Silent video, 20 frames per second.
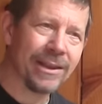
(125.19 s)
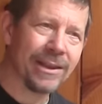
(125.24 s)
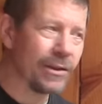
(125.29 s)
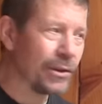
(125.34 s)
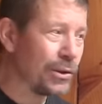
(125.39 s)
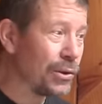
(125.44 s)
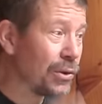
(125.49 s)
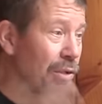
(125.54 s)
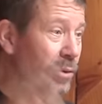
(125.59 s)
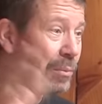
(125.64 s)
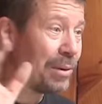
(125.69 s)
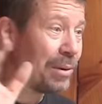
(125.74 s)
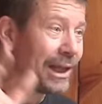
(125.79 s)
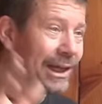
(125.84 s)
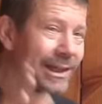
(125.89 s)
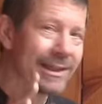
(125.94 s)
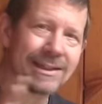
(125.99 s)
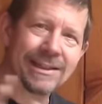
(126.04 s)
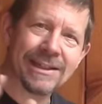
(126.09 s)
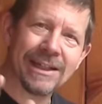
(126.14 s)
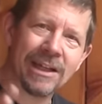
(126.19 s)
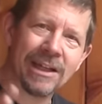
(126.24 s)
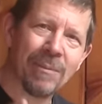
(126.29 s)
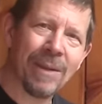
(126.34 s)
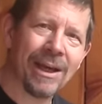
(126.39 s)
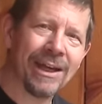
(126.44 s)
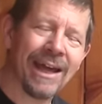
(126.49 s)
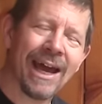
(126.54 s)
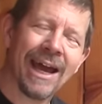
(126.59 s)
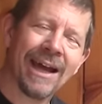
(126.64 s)
at the Googleplex in
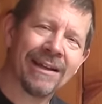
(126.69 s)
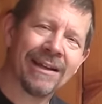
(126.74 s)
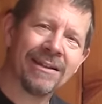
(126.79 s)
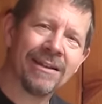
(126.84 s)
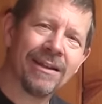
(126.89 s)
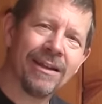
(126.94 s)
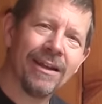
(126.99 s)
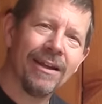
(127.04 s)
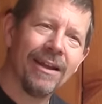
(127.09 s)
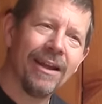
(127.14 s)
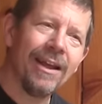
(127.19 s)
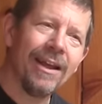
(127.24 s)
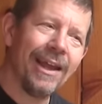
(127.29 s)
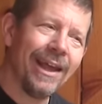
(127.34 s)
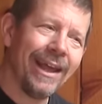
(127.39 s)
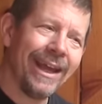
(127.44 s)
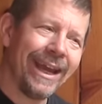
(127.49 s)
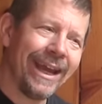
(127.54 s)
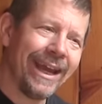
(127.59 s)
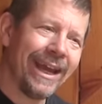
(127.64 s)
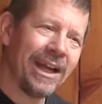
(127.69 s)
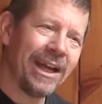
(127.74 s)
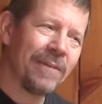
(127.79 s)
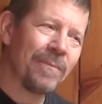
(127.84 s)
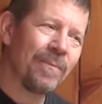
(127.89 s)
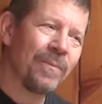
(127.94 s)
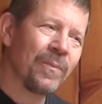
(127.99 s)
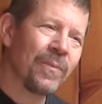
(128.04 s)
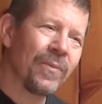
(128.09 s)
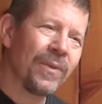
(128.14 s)
Manhattan,
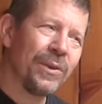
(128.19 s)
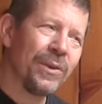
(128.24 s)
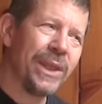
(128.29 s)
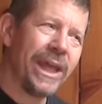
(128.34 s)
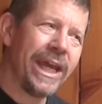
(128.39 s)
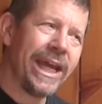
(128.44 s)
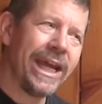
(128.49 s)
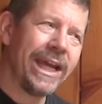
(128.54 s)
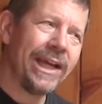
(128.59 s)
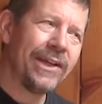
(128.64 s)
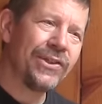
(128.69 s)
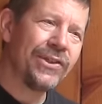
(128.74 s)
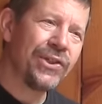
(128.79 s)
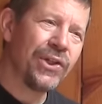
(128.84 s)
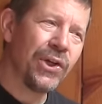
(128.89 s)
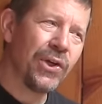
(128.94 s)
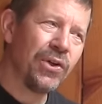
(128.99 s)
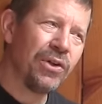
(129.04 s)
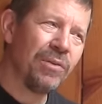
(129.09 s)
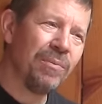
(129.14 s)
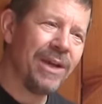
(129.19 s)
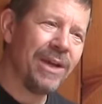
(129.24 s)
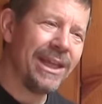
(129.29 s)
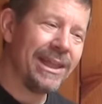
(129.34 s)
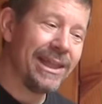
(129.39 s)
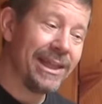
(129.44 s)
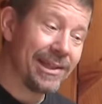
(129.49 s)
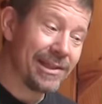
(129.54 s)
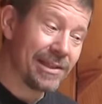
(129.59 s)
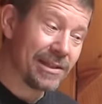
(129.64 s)
and they showed me
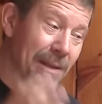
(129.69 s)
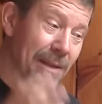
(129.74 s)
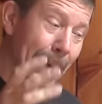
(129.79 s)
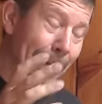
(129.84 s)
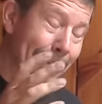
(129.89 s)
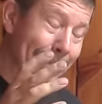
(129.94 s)
this